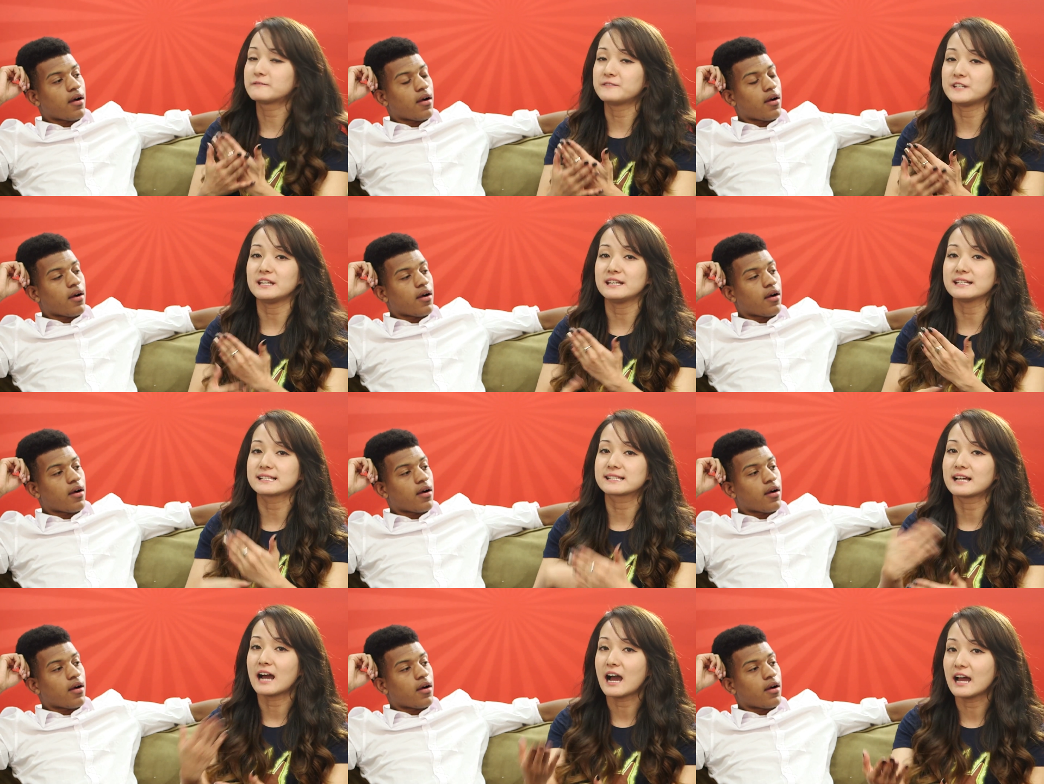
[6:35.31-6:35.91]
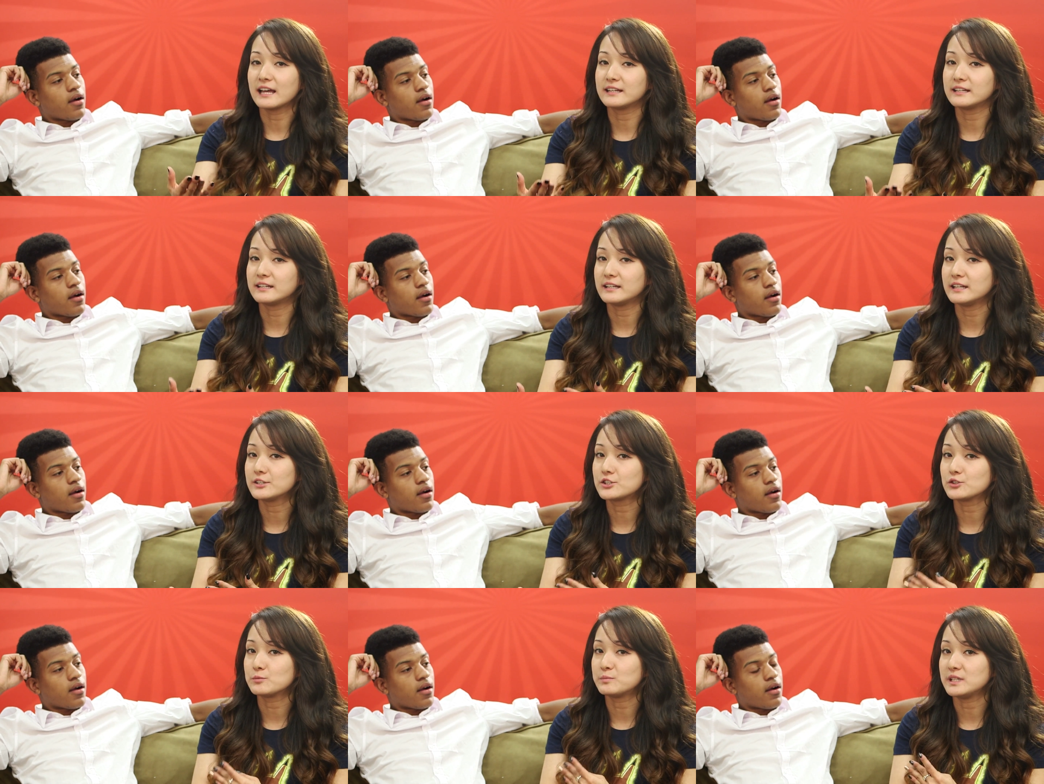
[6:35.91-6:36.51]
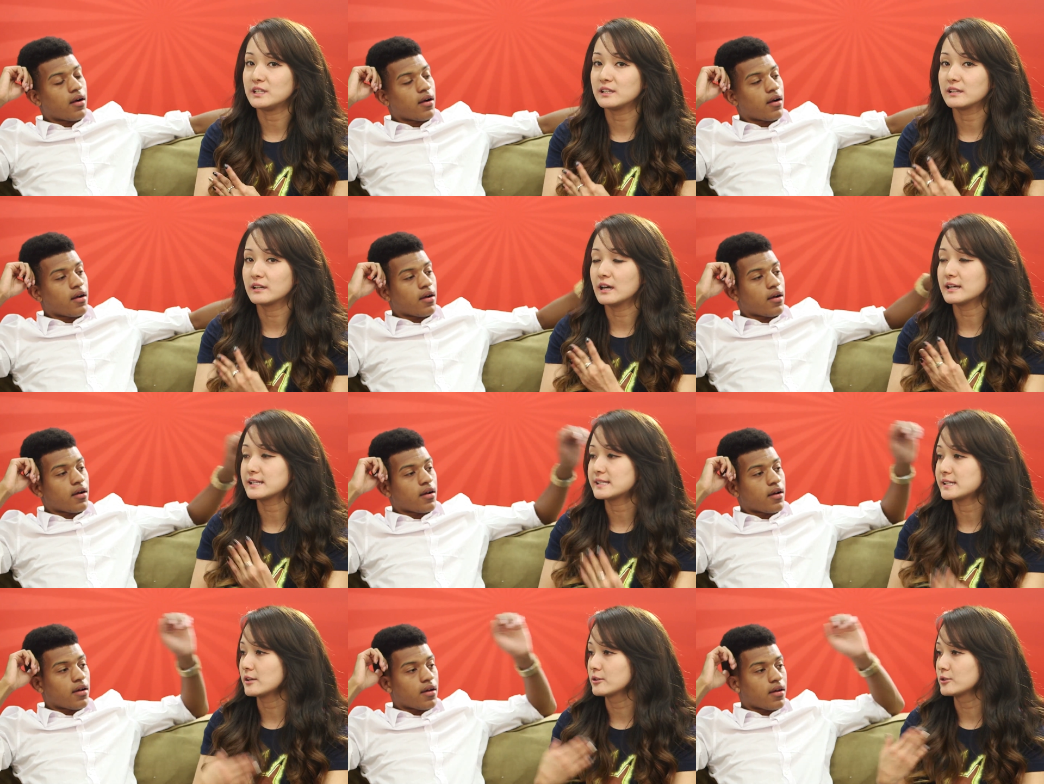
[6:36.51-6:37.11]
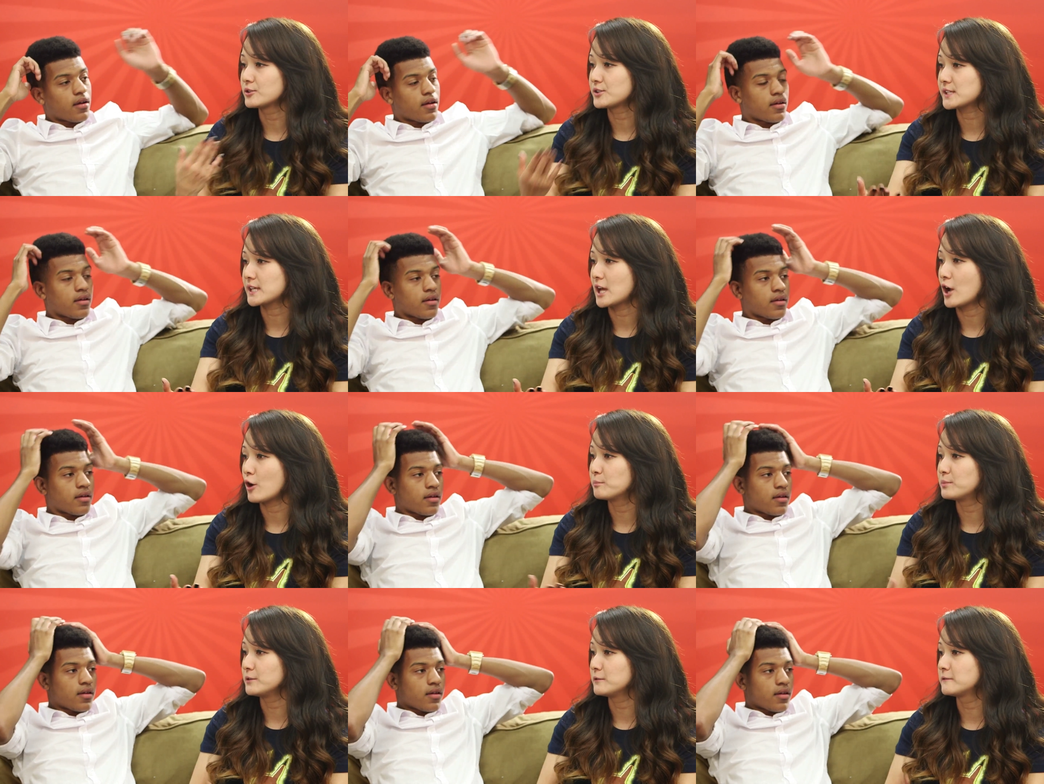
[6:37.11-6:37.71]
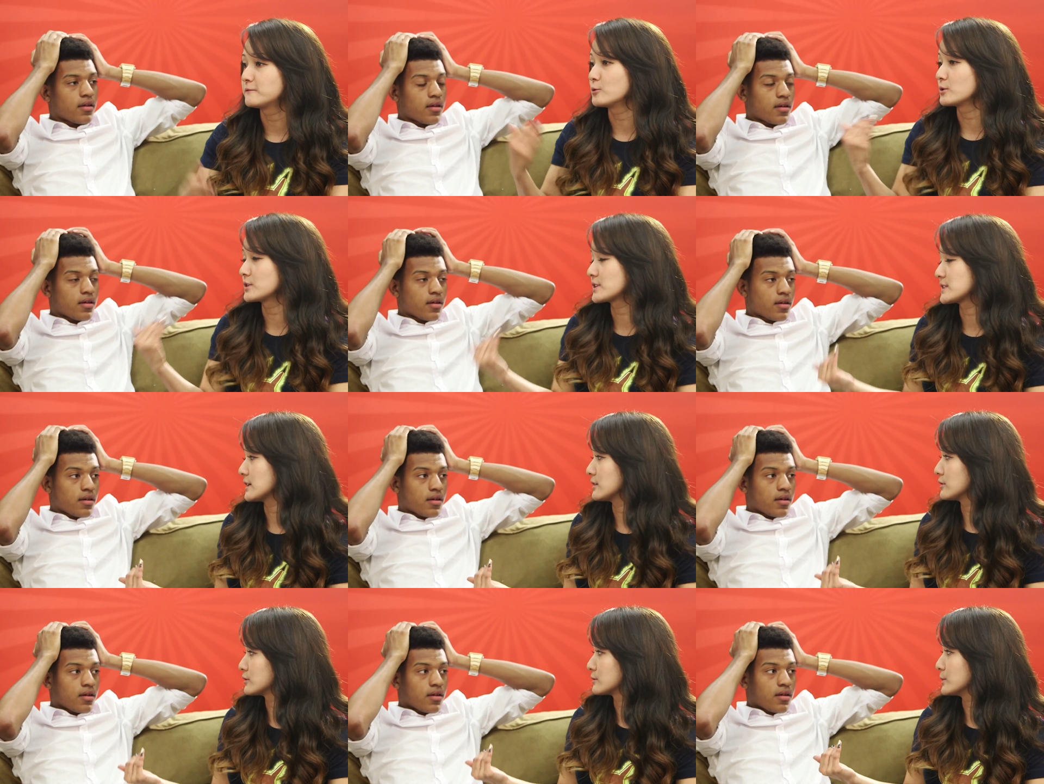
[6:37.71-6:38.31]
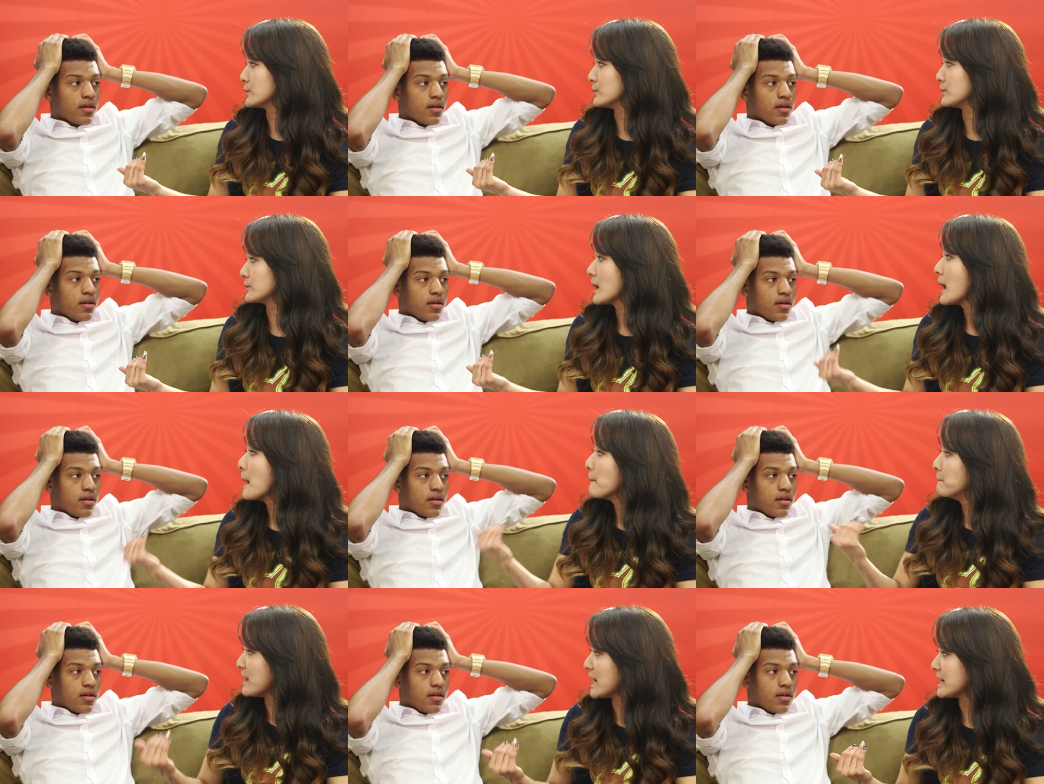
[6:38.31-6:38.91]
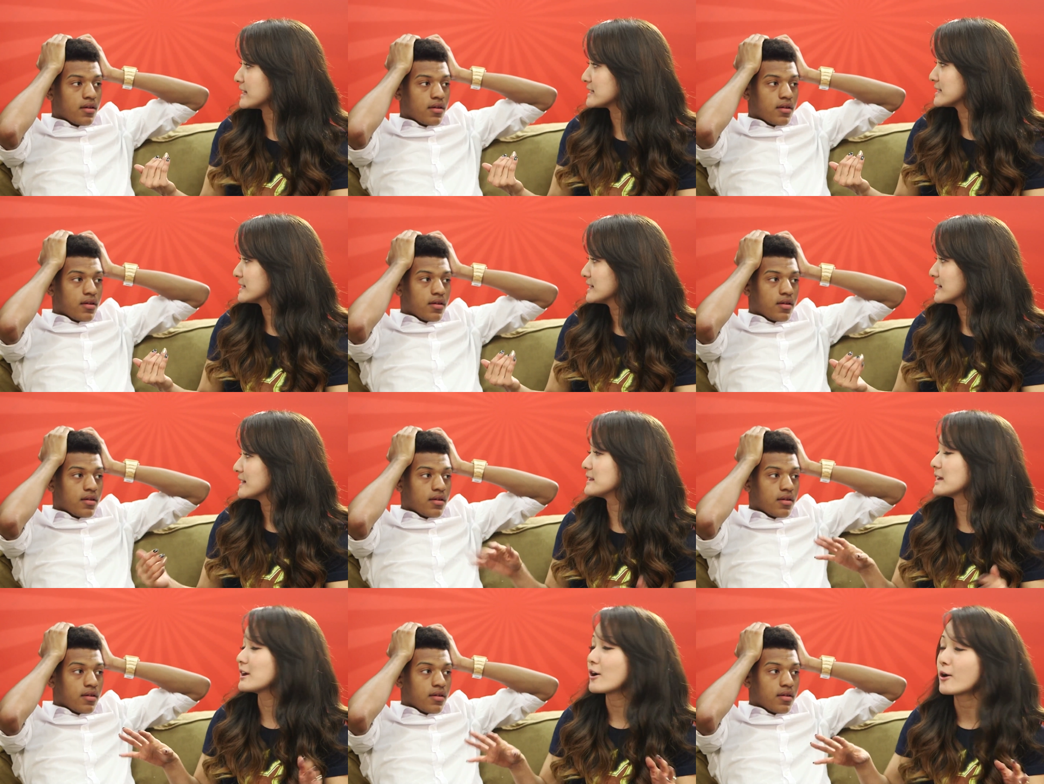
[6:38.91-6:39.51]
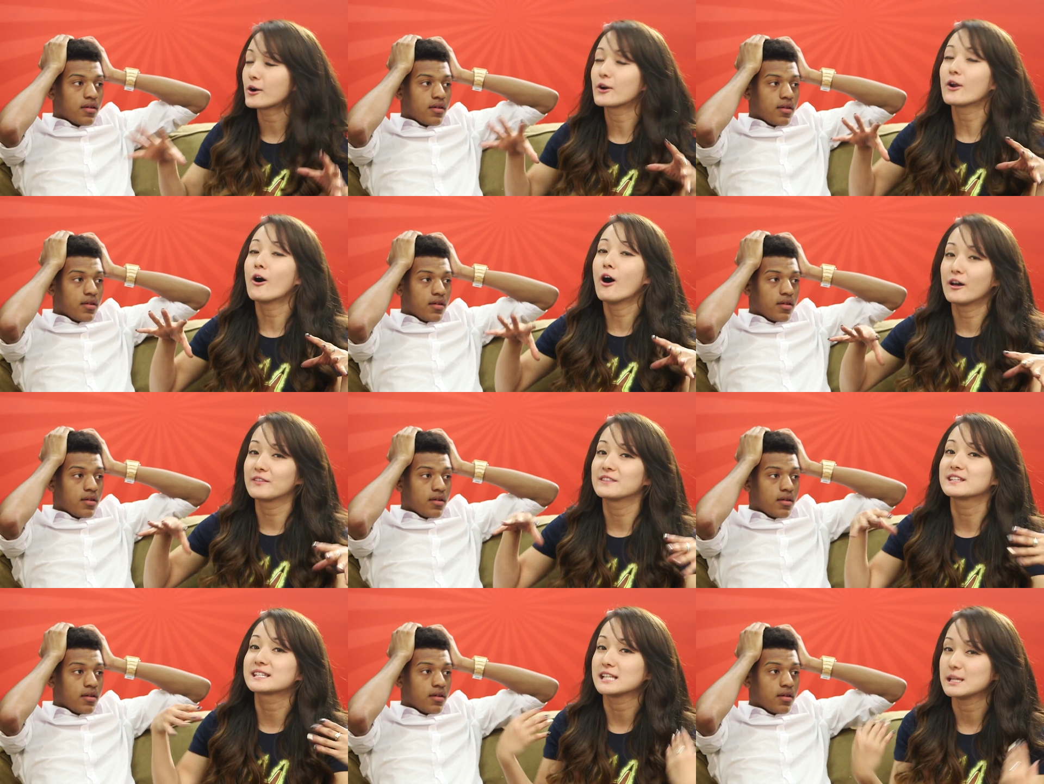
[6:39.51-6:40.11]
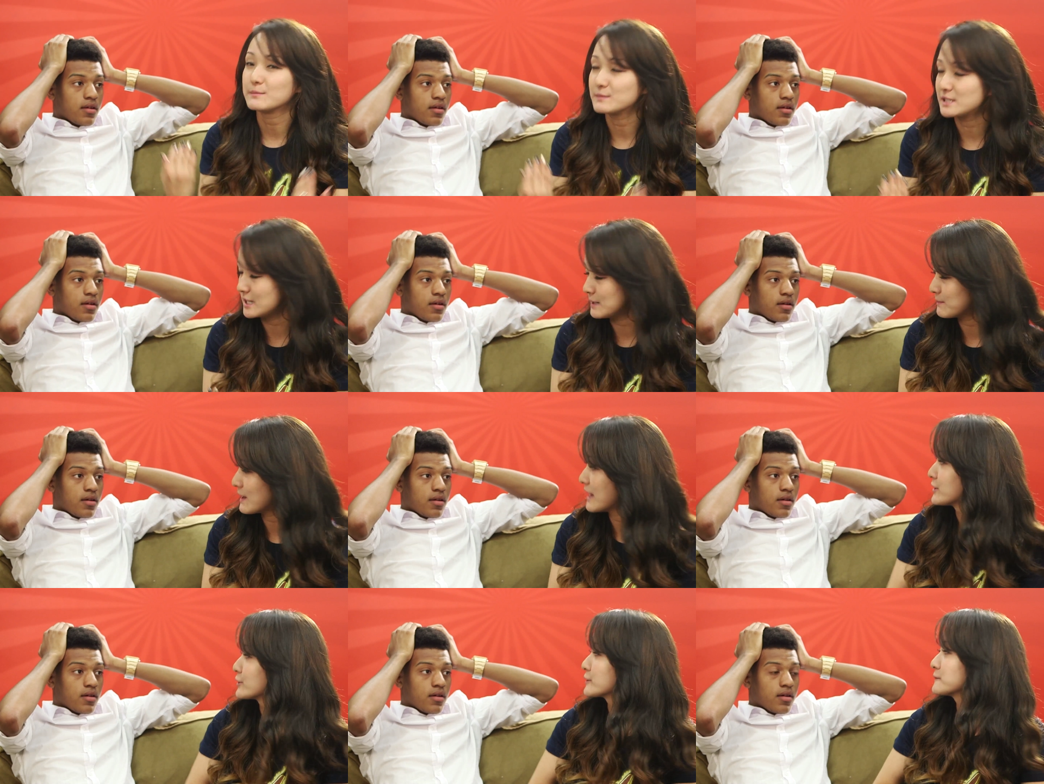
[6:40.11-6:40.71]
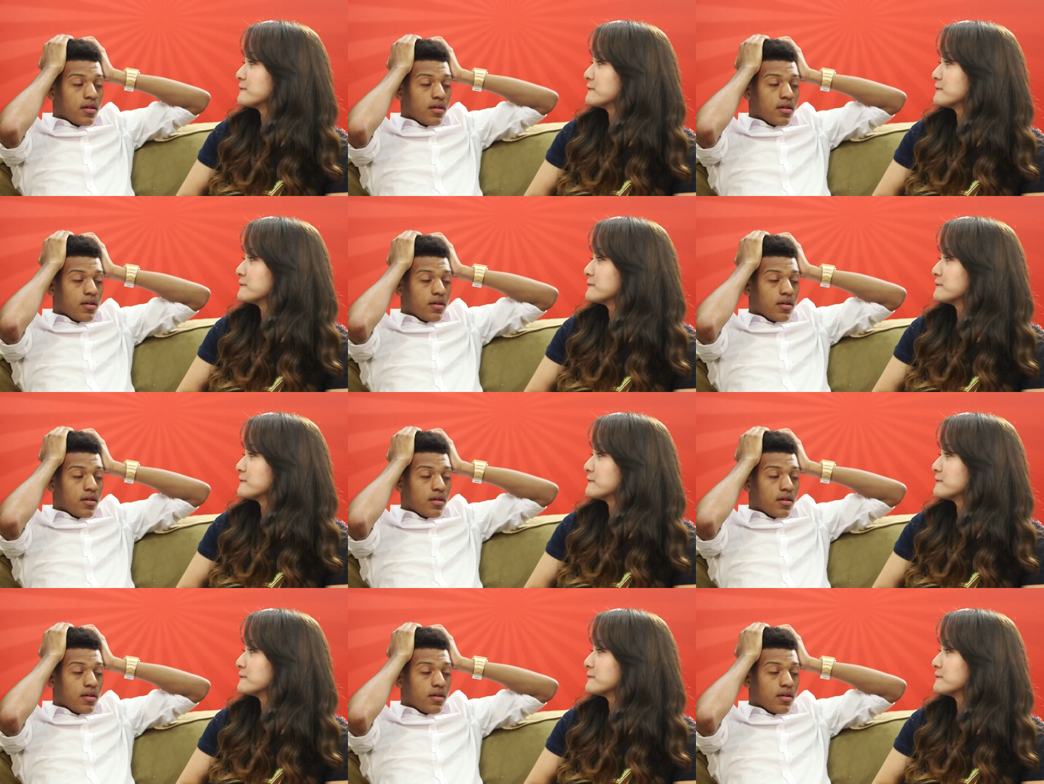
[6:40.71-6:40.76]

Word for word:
Speaker 1: V is guided into being a Sailor Scout before Sailor Moon. But they are on the same team and they're